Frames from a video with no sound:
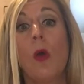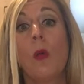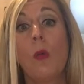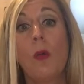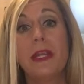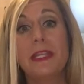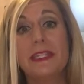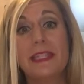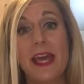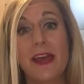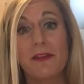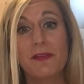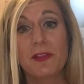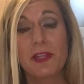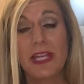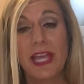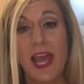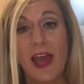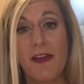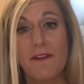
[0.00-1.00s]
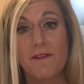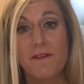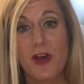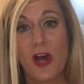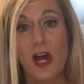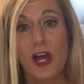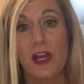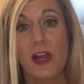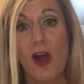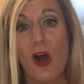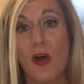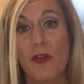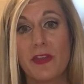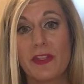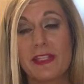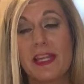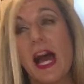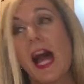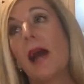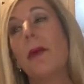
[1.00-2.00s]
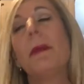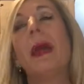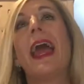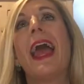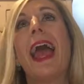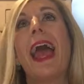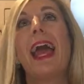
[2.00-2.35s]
We definitely have fun all the time.